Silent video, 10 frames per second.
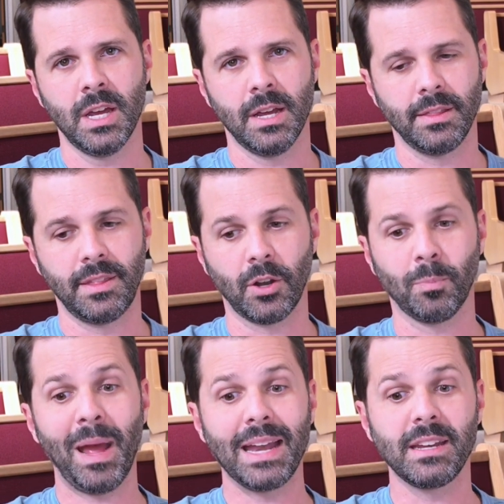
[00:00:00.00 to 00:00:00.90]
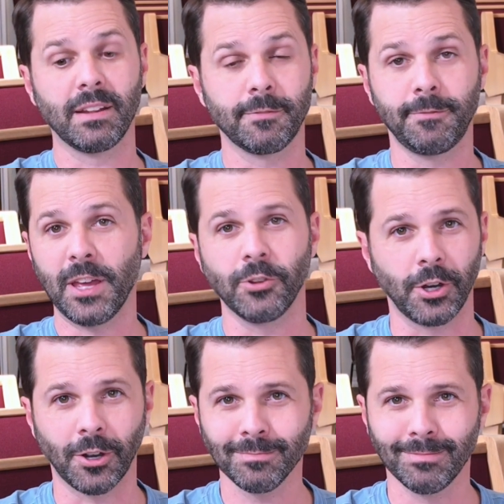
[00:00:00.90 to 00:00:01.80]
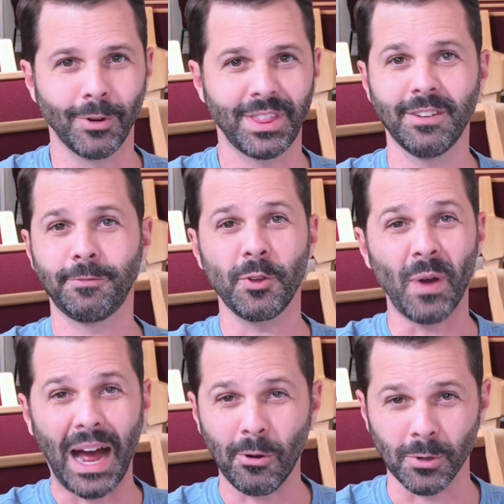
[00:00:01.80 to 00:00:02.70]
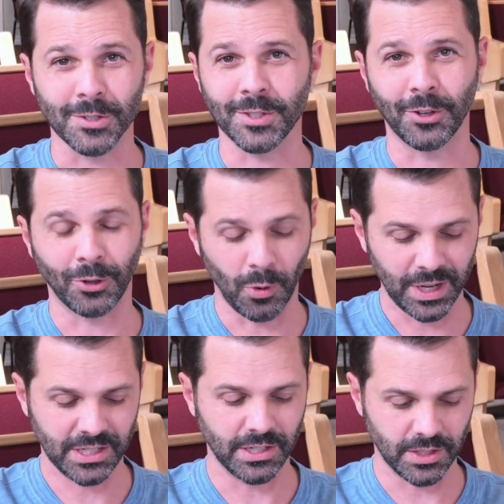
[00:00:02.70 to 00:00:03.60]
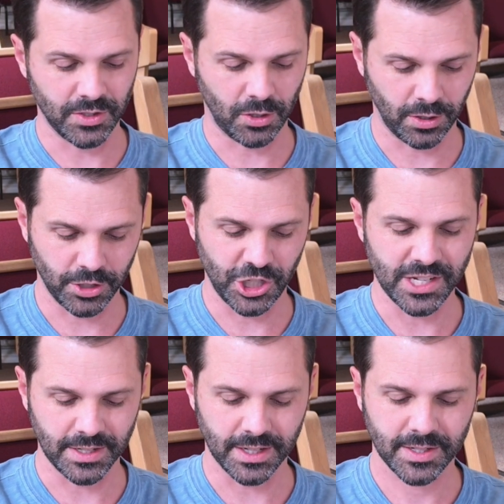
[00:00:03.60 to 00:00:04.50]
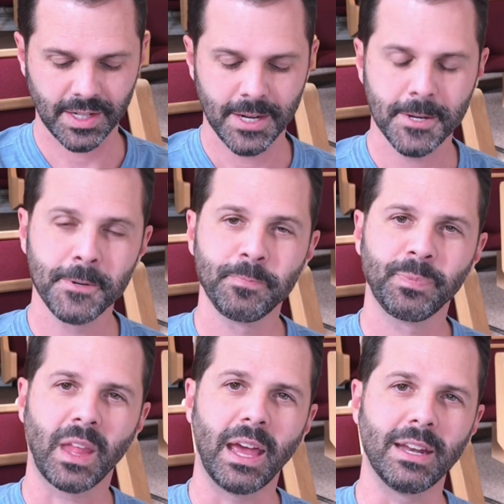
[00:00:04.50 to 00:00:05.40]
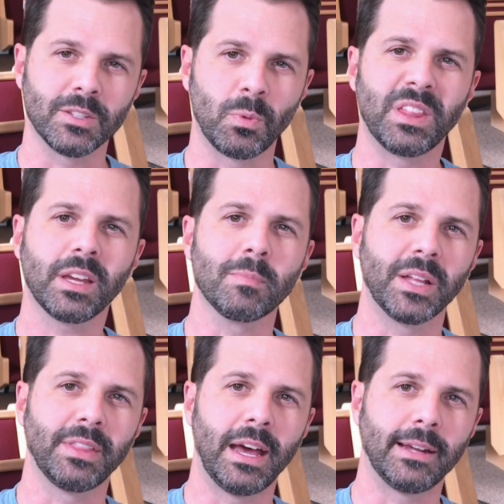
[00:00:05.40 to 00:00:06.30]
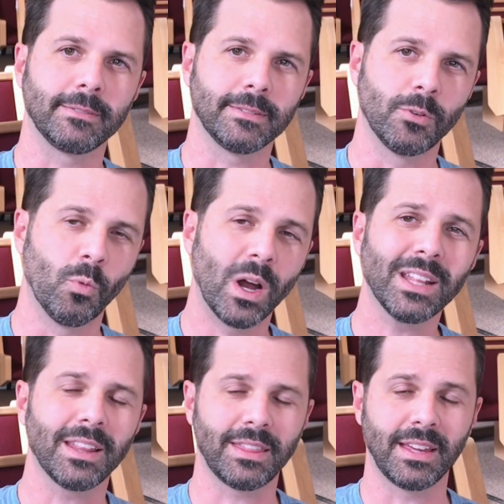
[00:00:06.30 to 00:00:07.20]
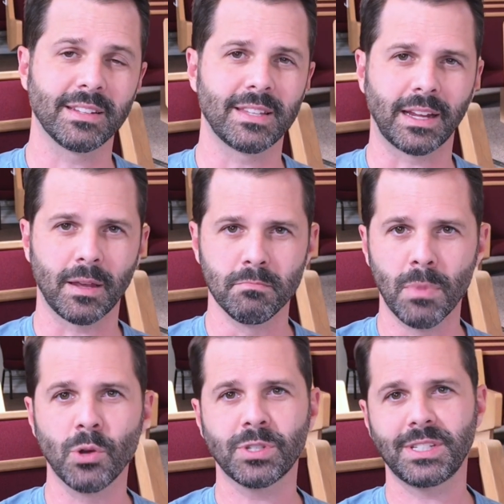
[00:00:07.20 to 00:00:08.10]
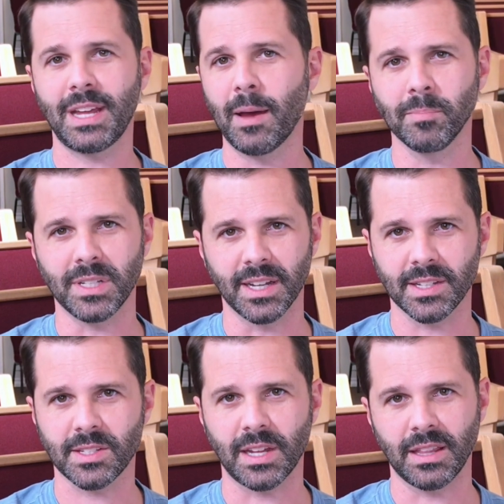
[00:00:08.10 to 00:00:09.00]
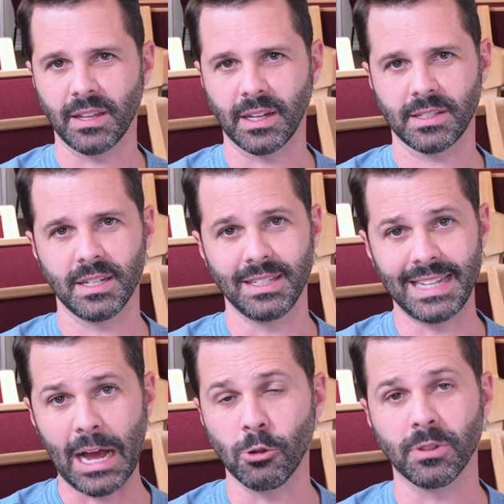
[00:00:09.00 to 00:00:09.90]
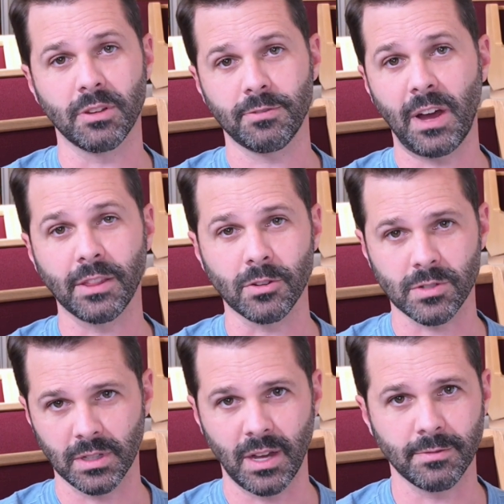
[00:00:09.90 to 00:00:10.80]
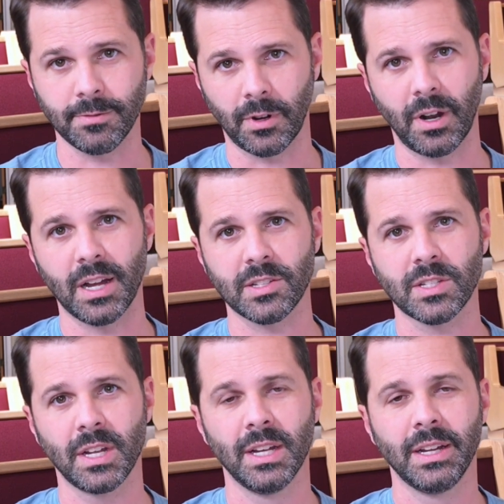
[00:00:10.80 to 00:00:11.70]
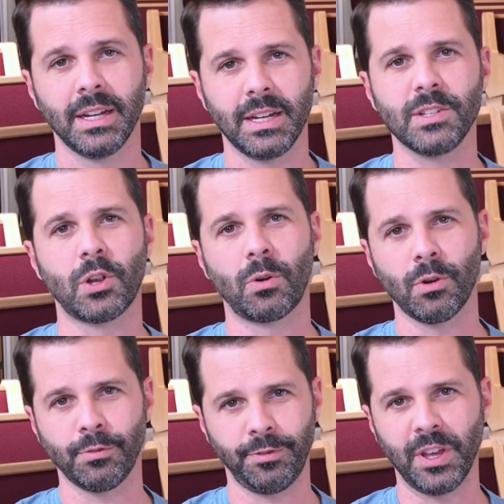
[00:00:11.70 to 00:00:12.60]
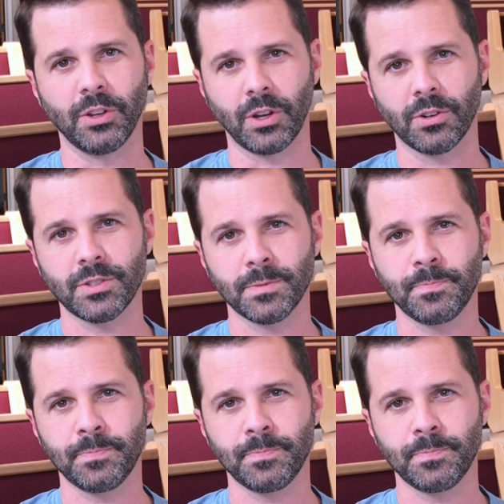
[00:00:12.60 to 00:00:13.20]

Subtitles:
their pending failure. Within a few hours, they're going to desert Jesus. And as we think about that, one of the things that can most tempt us, I think, to doubt the Father's love for us is our own failures.